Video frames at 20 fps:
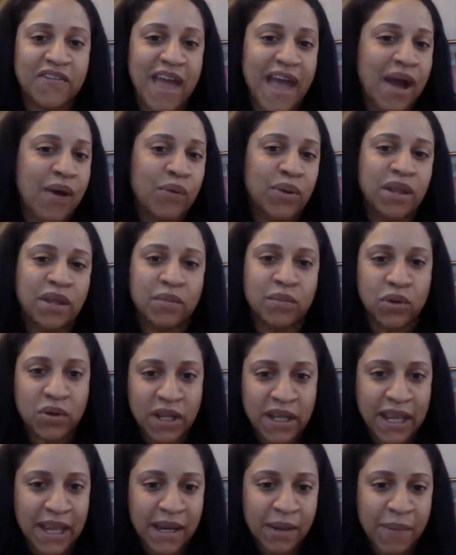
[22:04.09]
of how we
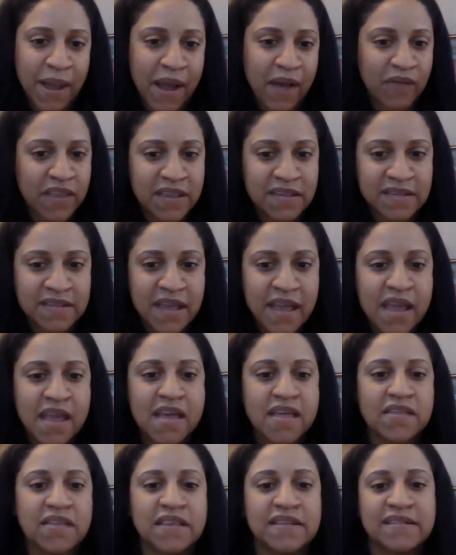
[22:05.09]
communicate about these
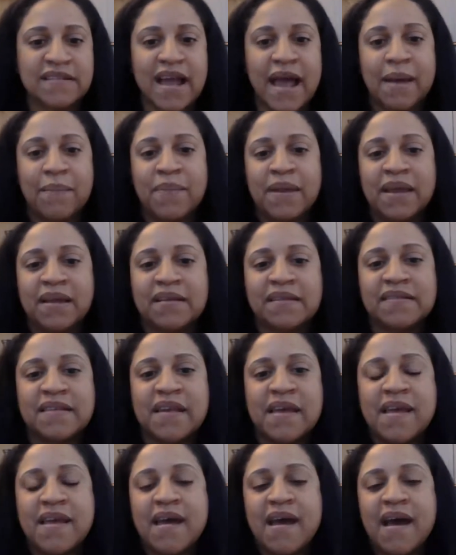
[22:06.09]
topics.
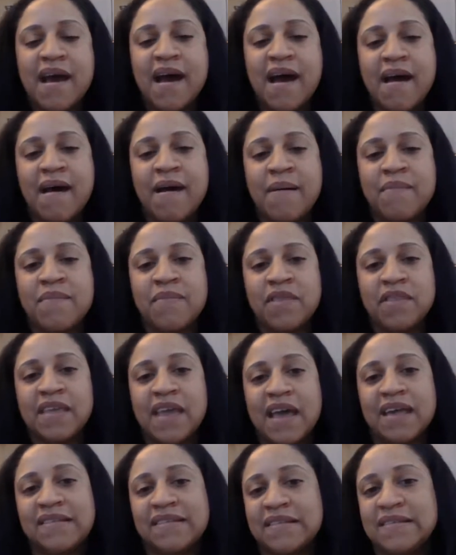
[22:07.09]

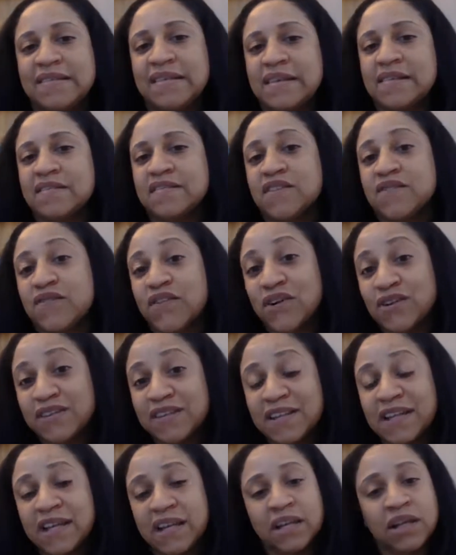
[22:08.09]
The SEC's
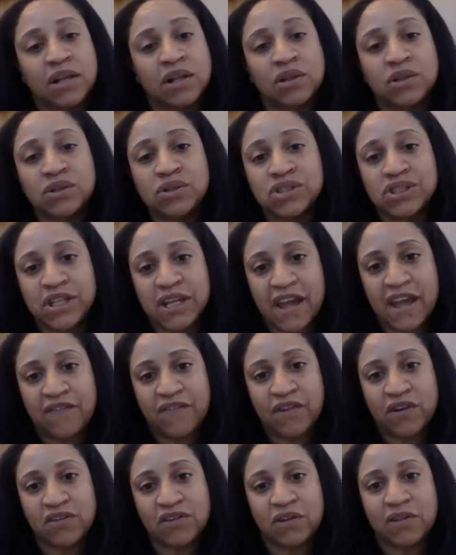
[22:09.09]
diversity and inclusion
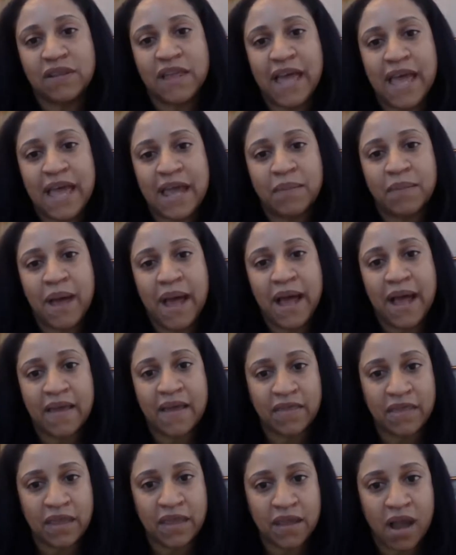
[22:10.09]
efforts are led
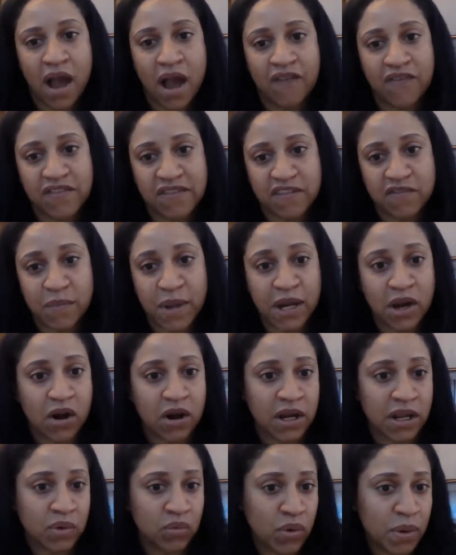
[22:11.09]
by the Office of
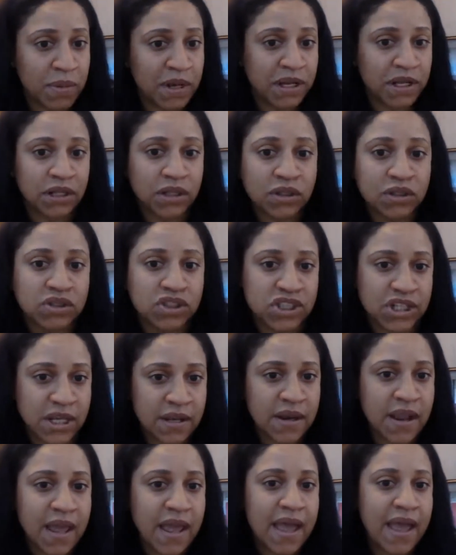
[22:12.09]
Minority and Women
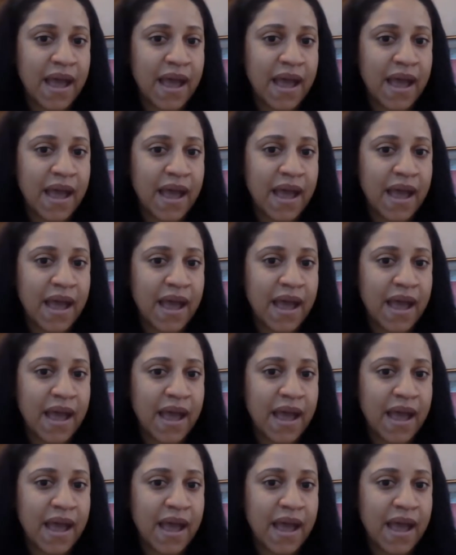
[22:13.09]
Inclusion,